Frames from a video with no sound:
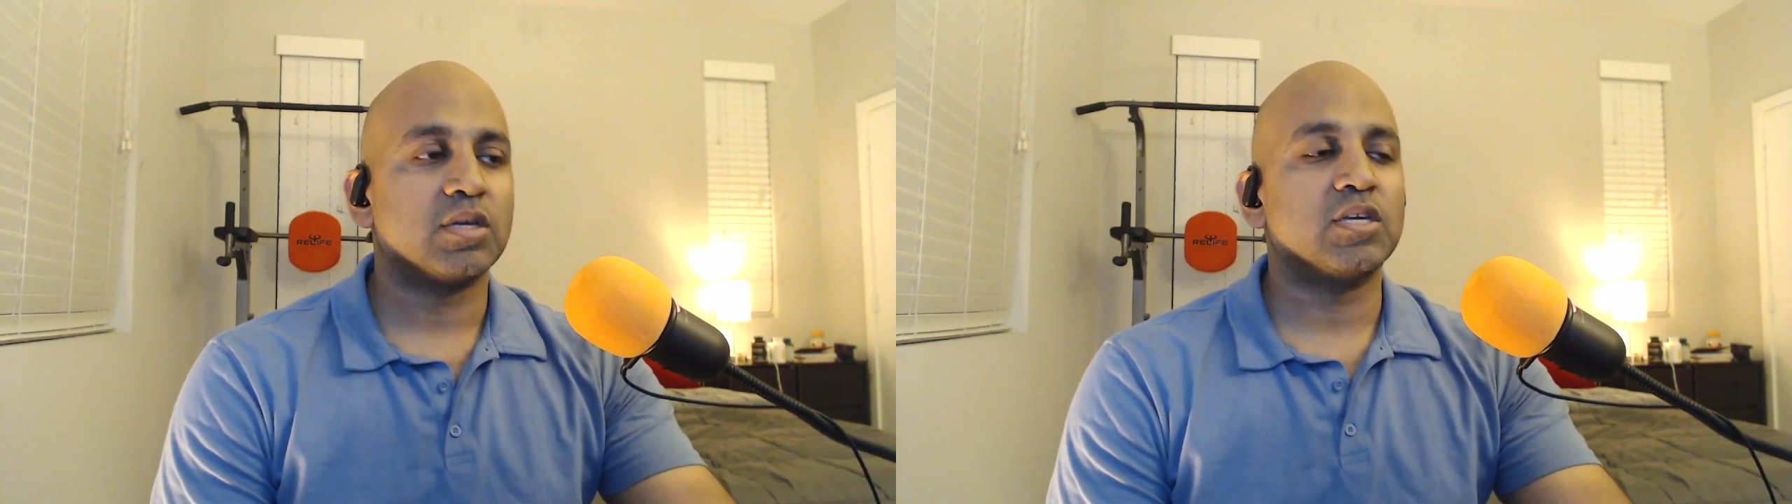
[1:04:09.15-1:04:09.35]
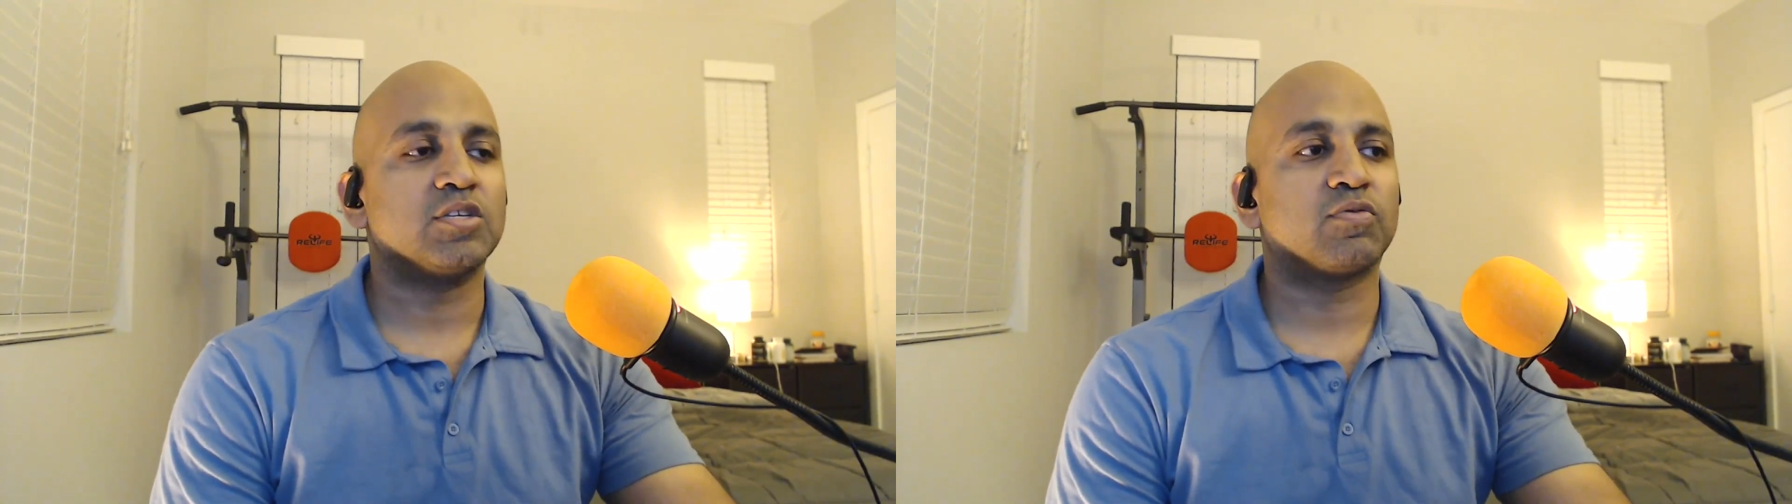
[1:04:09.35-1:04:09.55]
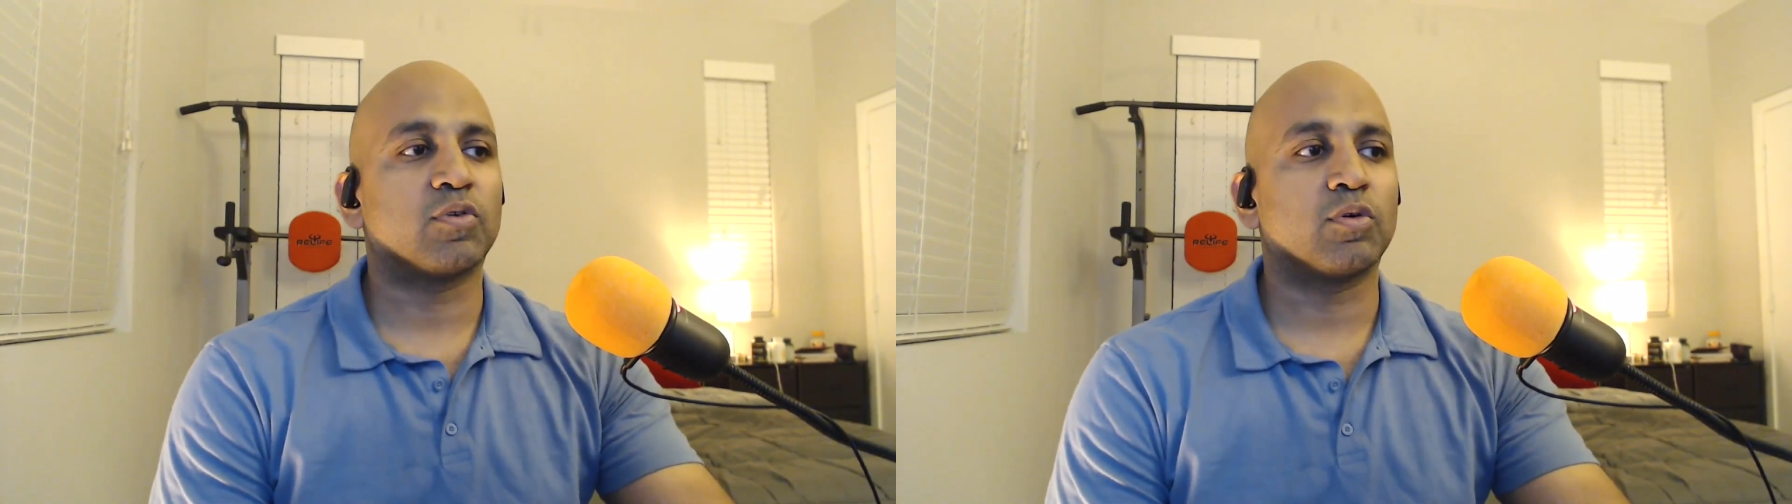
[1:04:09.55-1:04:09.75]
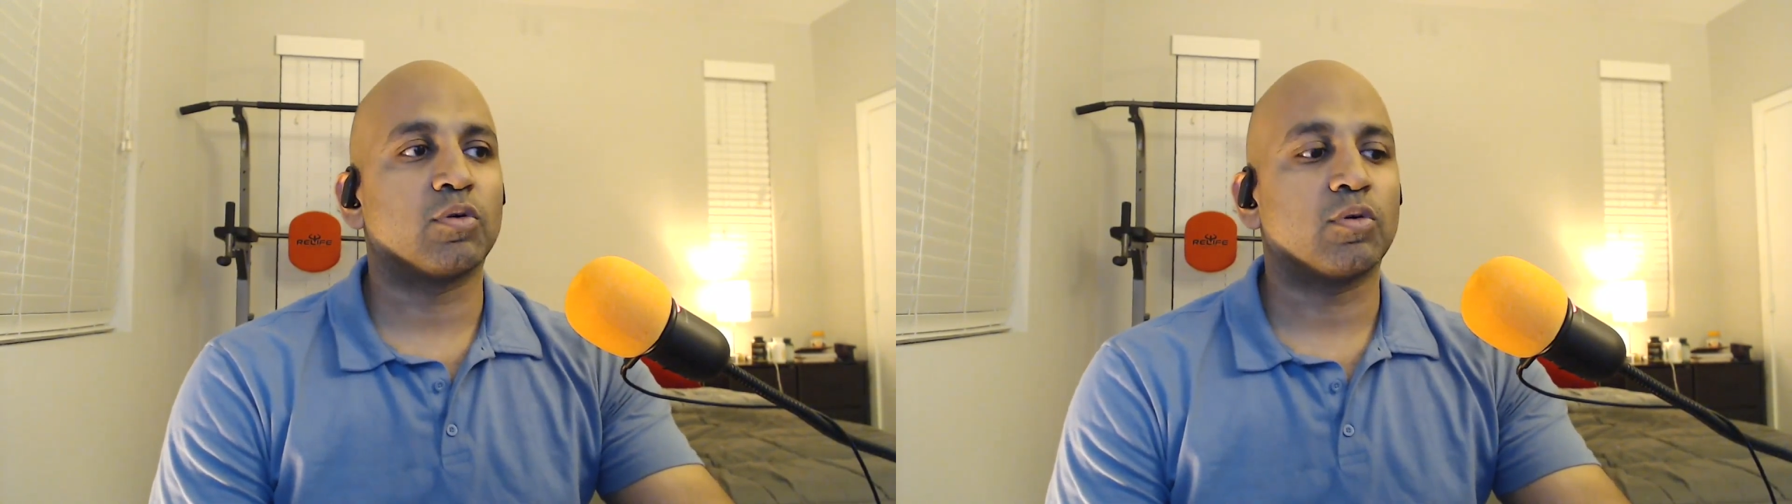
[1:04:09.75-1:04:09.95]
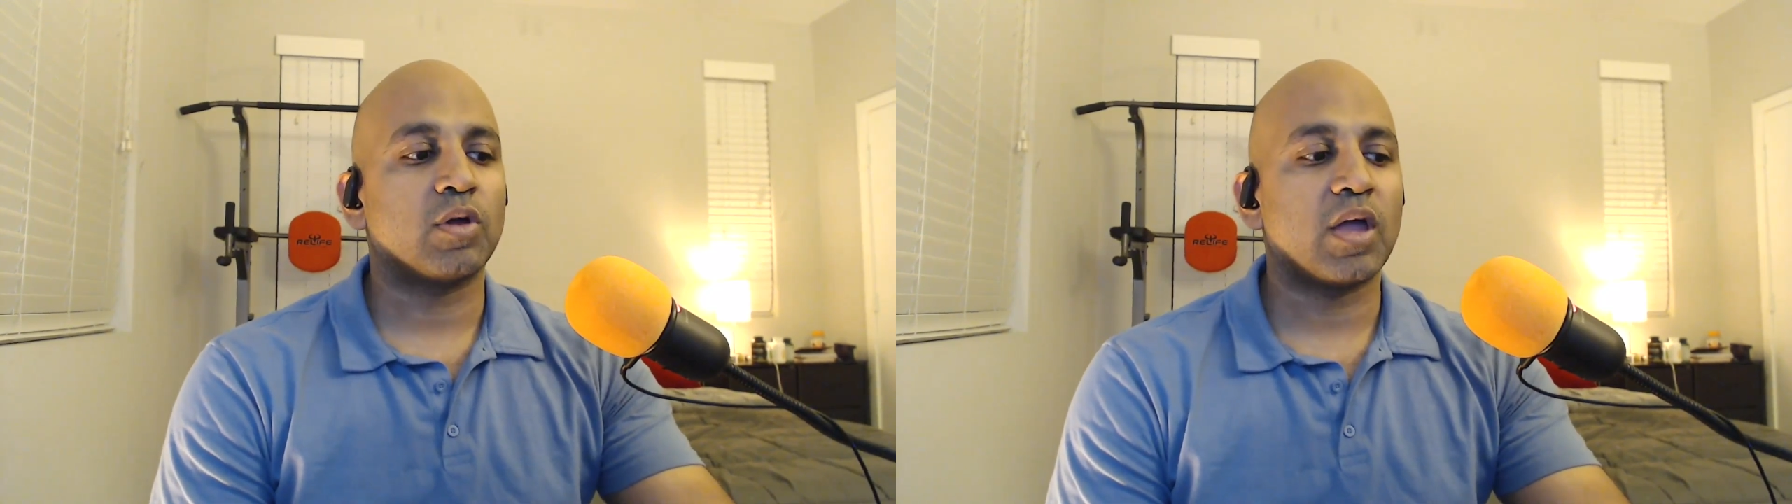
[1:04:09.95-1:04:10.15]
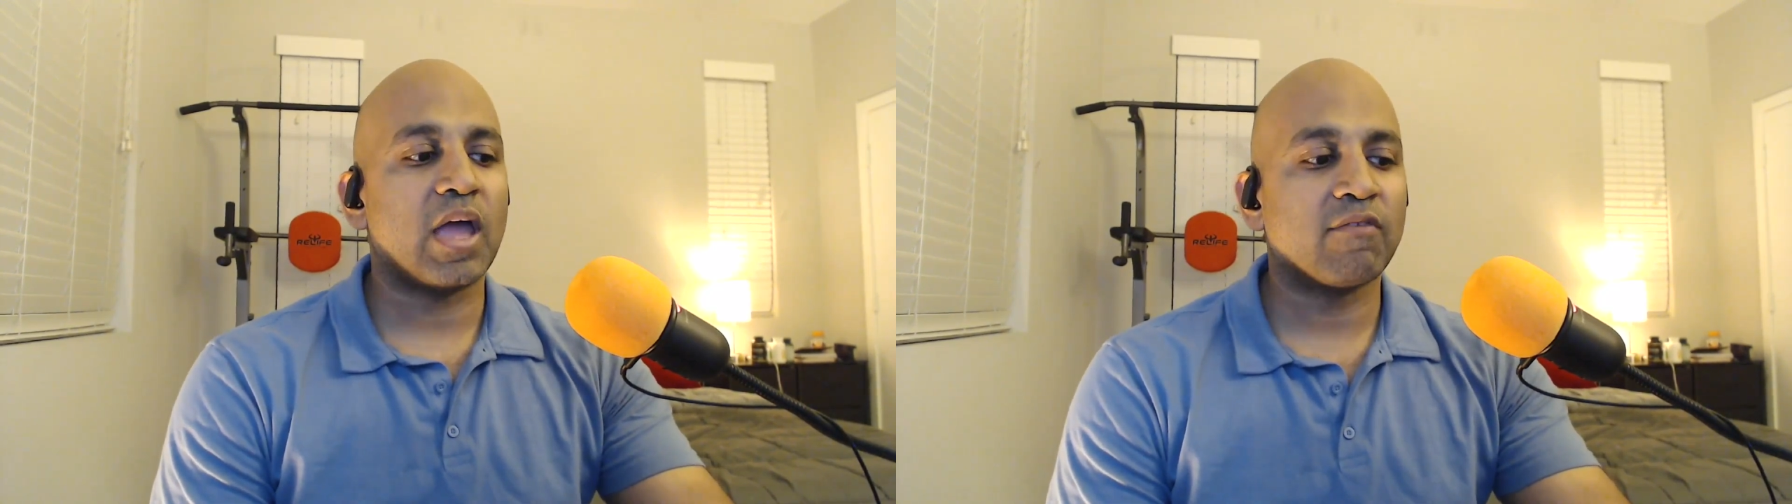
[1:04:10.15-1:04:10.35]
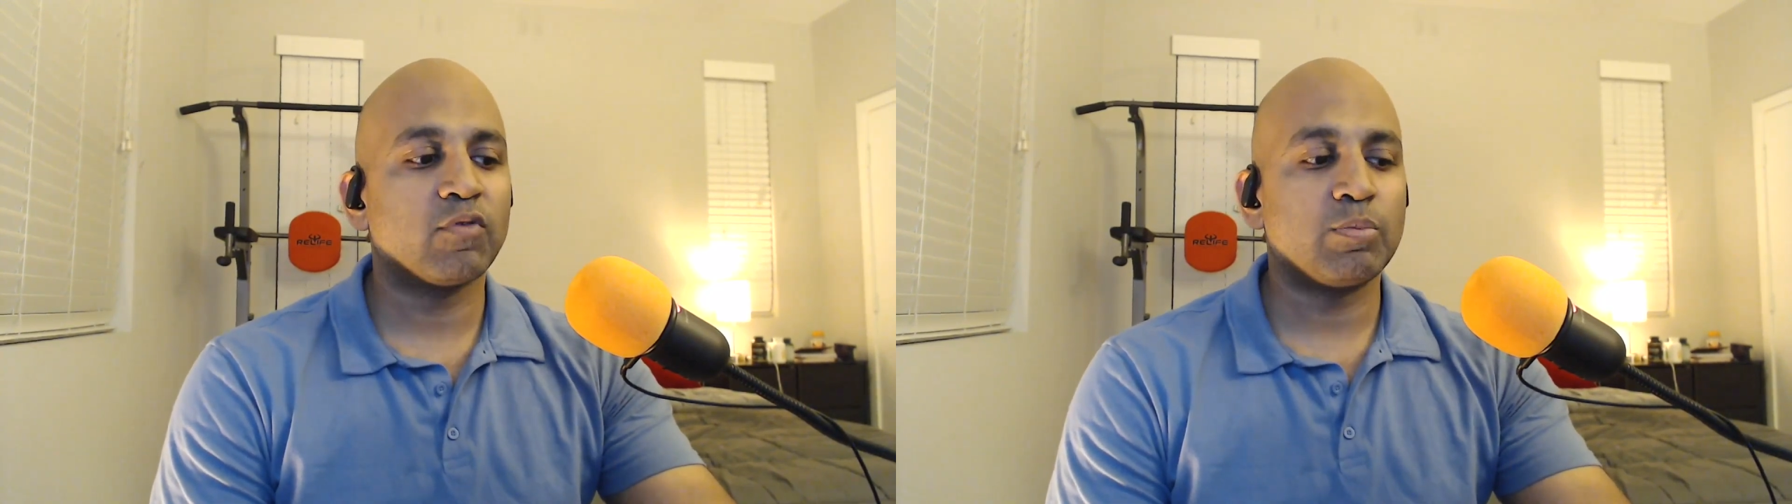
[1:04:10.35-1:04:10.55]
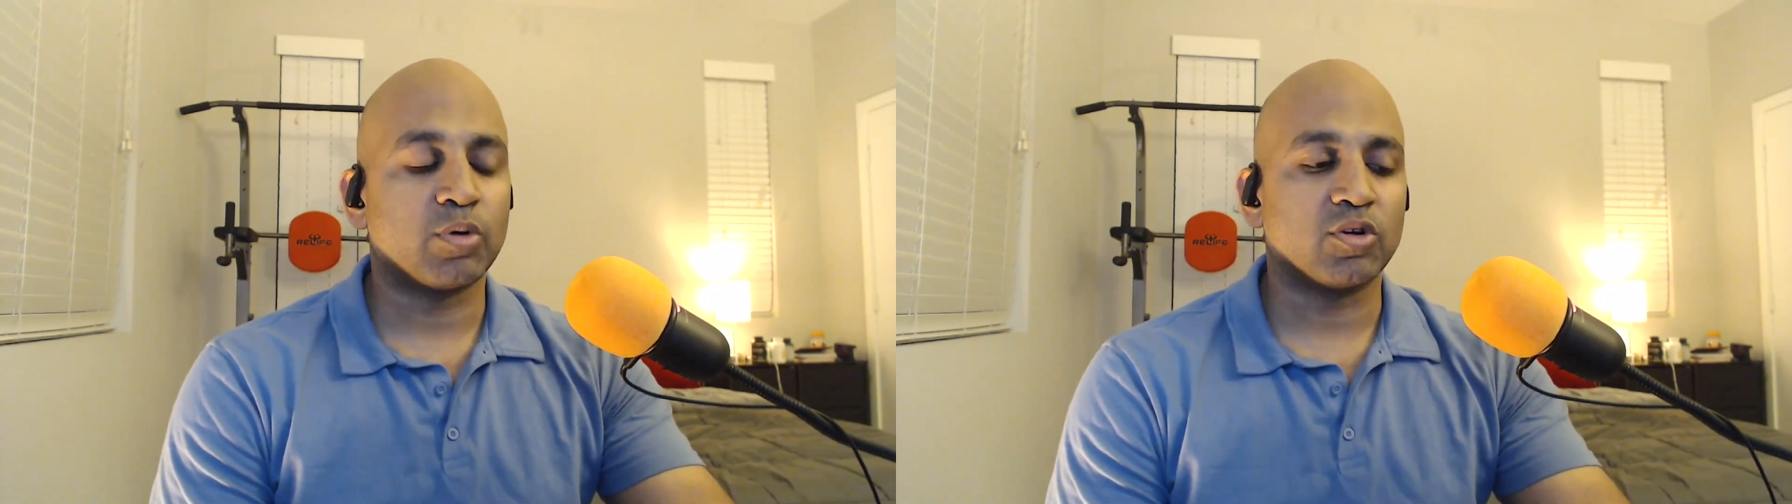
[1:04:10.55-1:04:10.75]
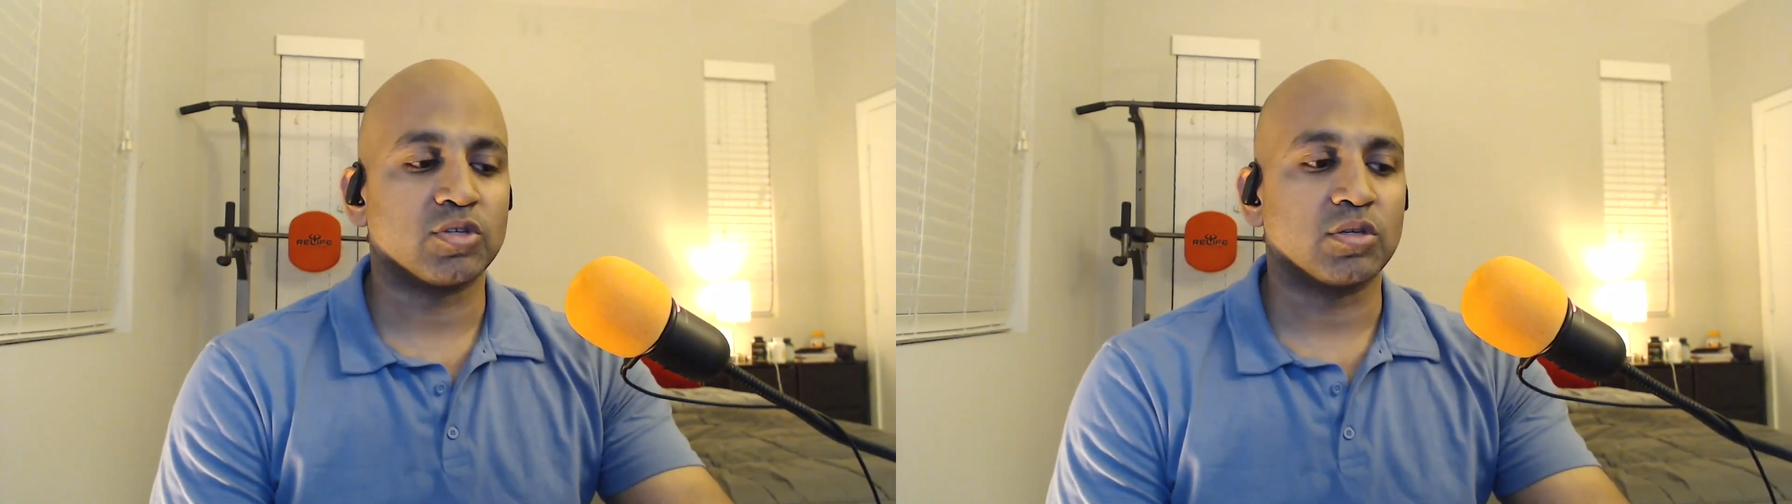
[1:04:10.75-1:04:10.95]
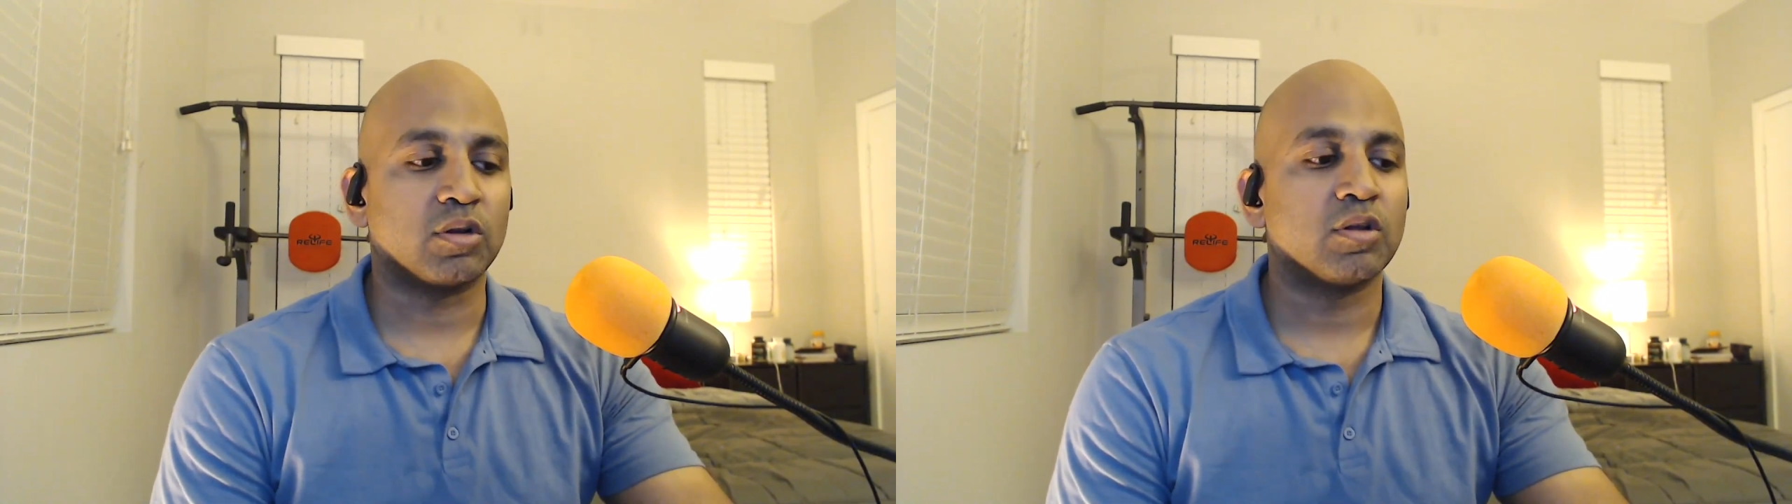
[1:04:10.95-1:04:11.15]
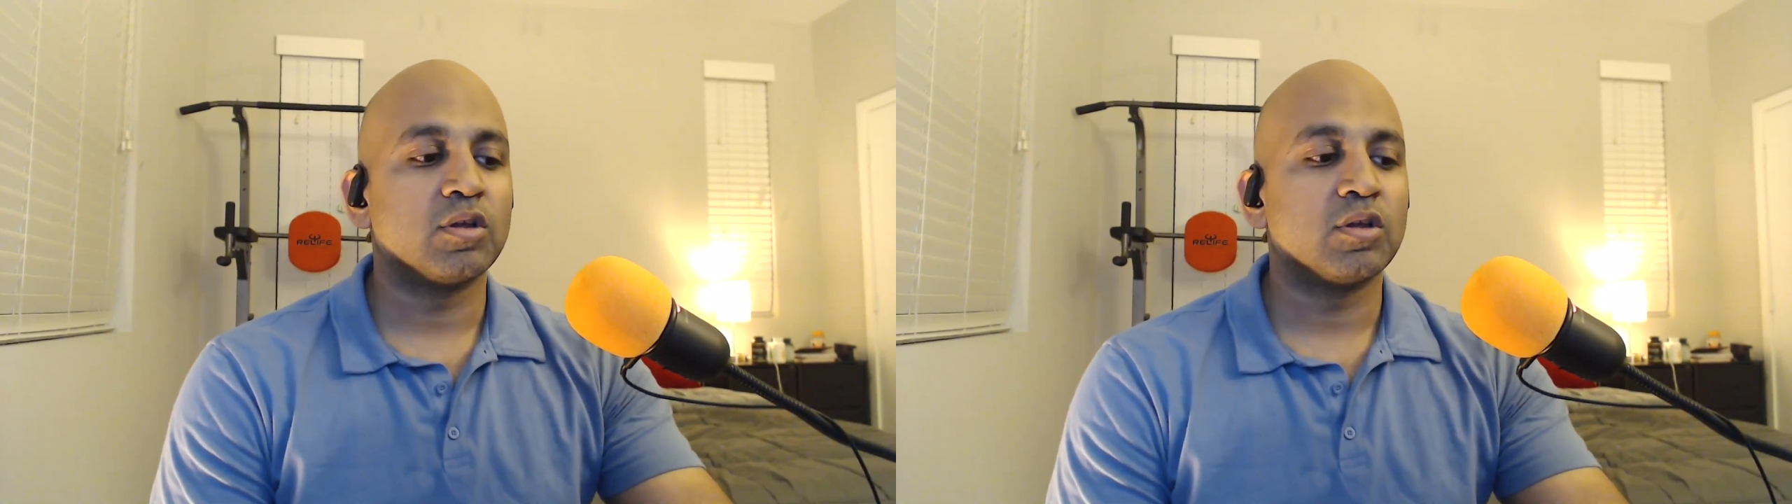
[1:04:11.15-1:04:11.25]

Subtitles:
is for every person